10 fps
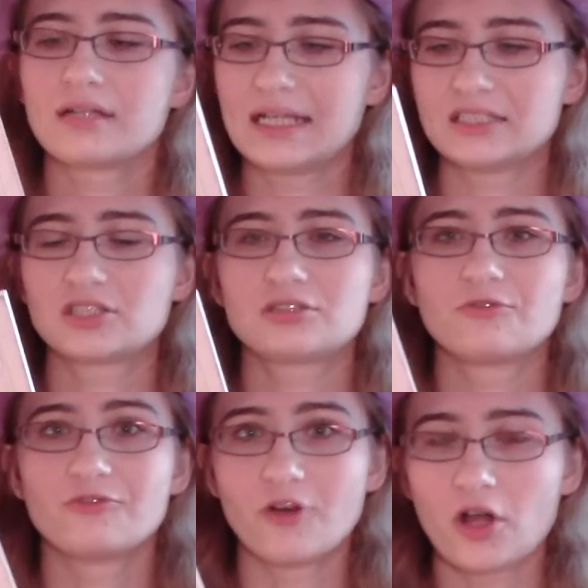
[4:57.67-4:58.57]
each
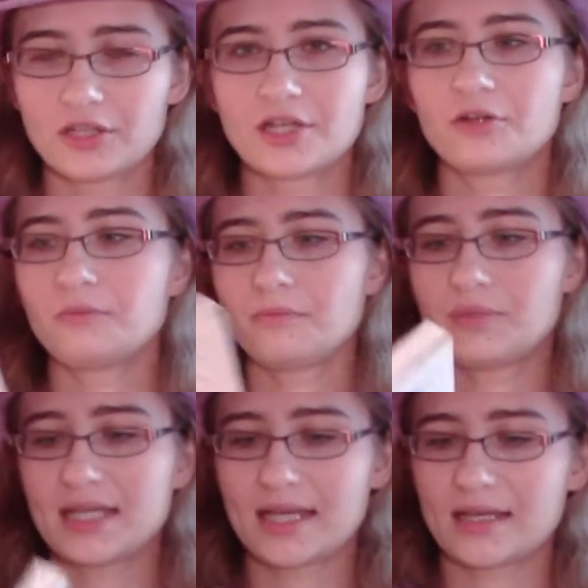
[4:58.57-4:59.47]
volume
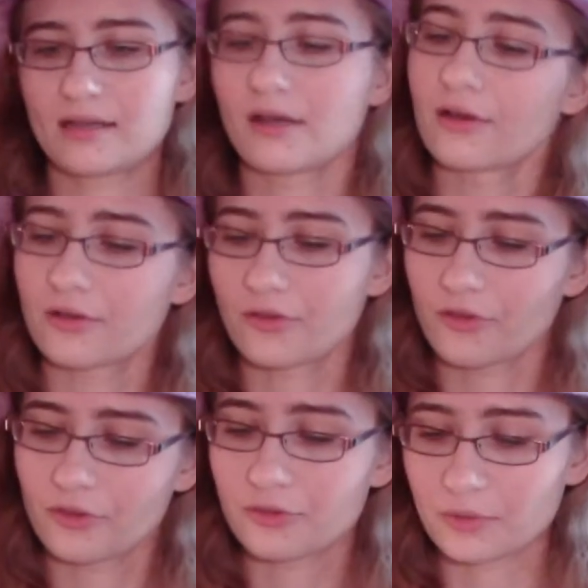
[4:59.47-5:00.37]
being
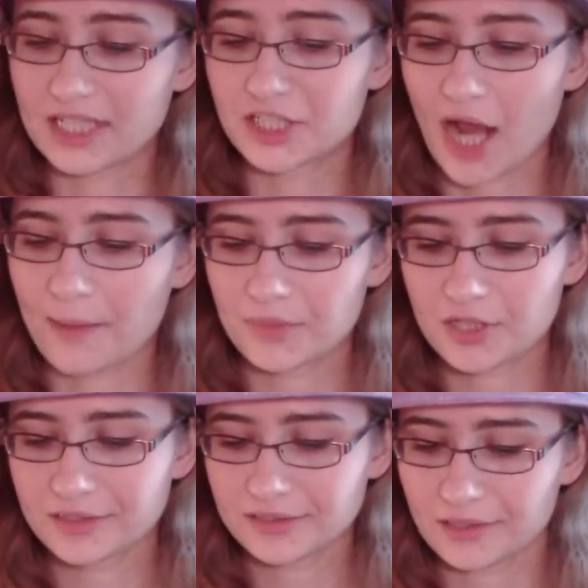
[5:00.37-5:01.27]
3
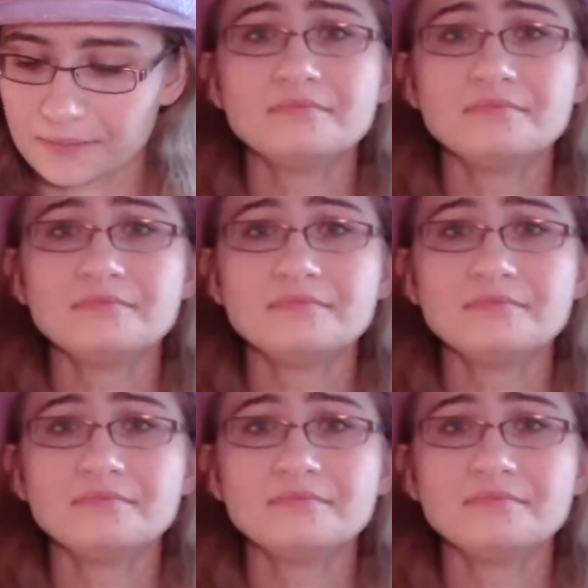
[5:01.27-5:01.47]
chapters.